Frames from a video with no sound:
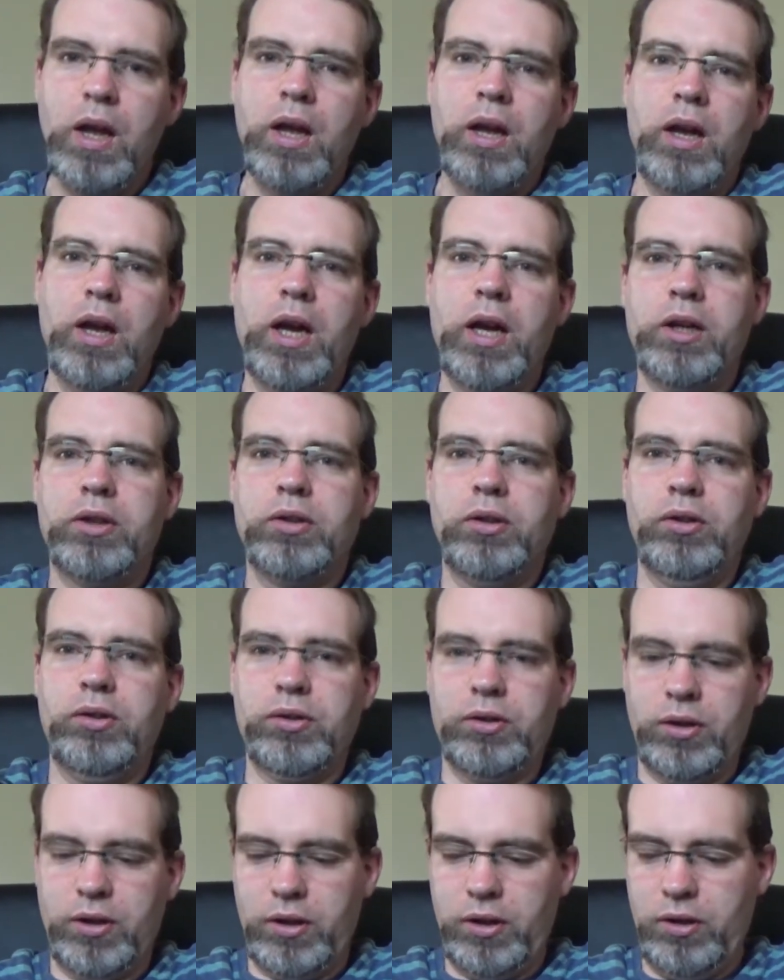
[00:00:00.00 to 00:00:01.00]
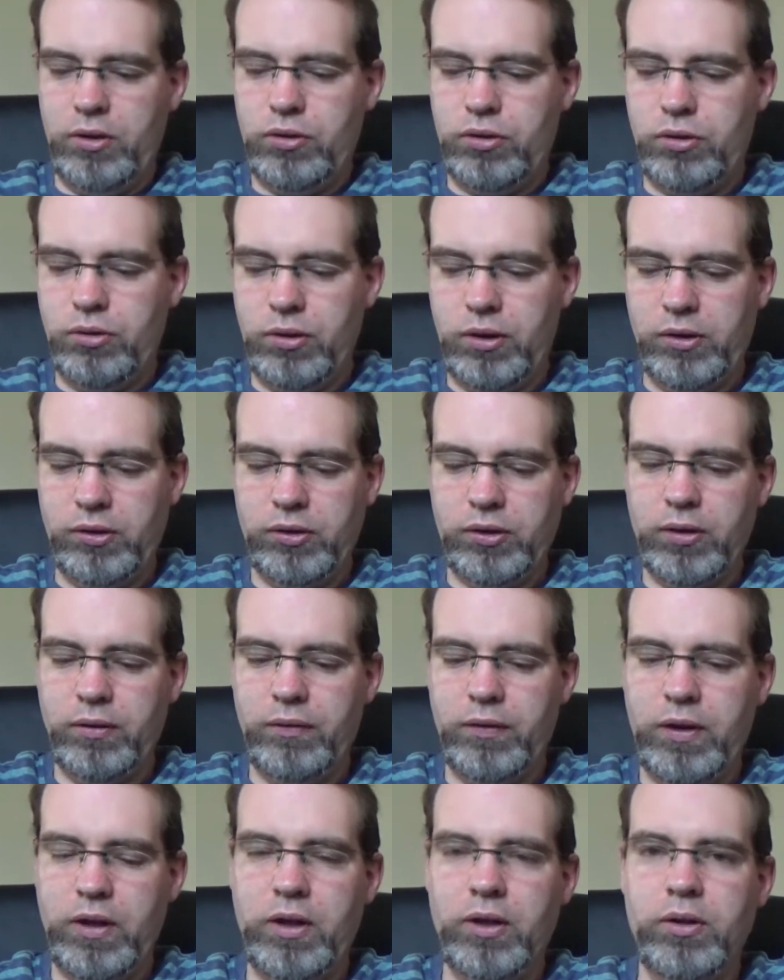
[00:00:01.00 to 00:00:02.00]
I actually started shooting
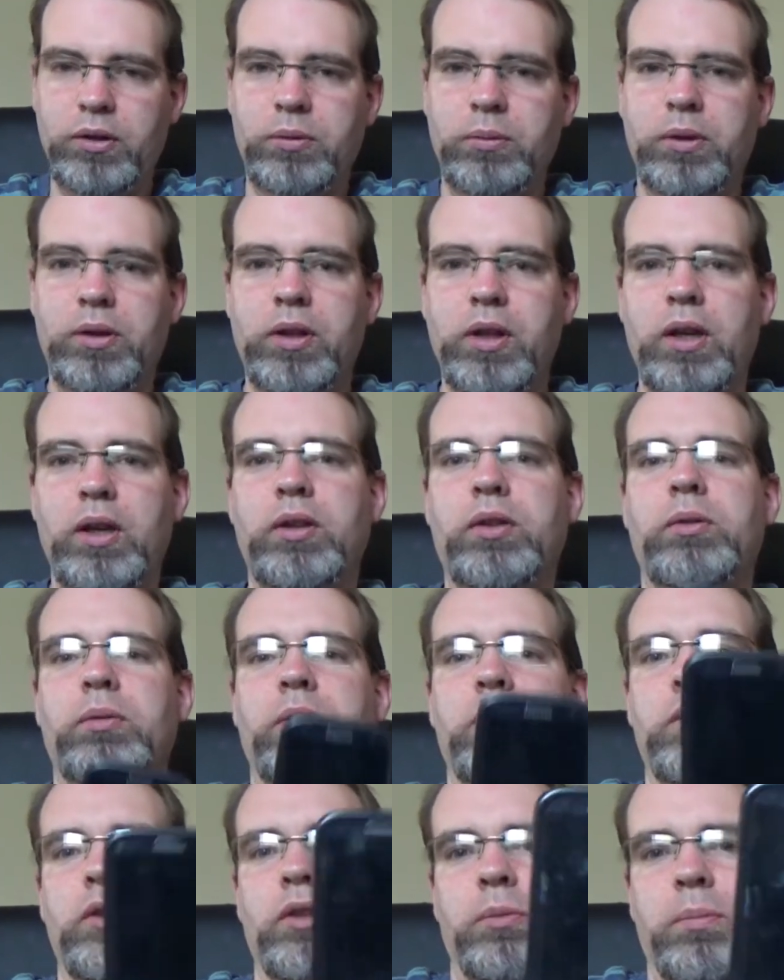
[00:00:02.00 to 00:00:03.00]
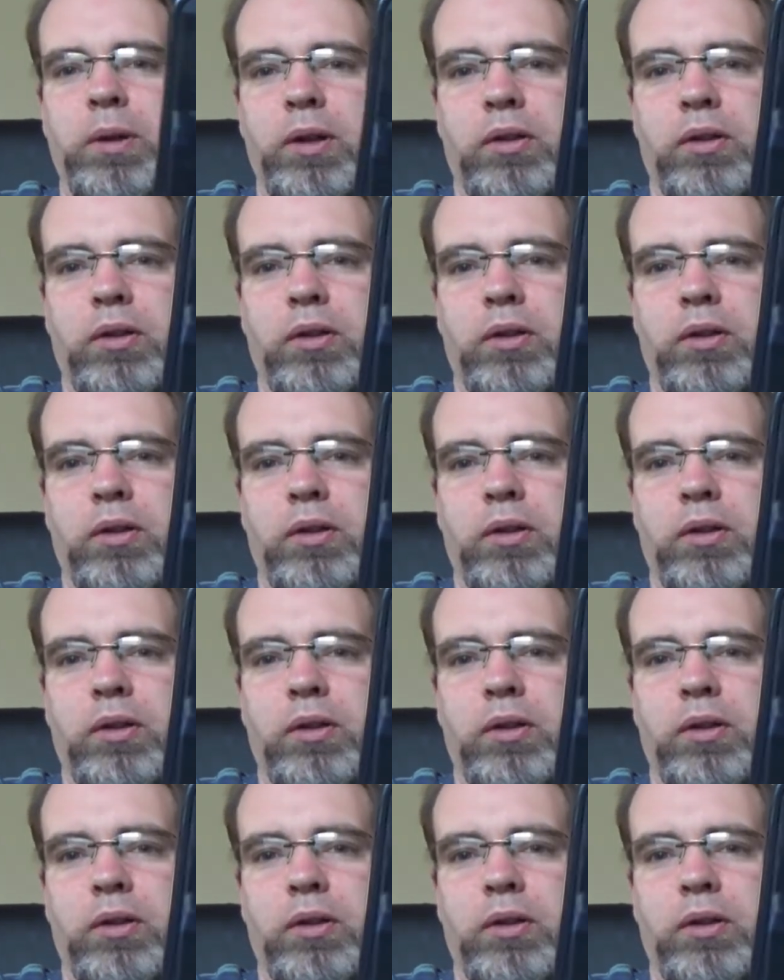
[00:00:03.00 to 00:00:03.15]
some videos with this, which is my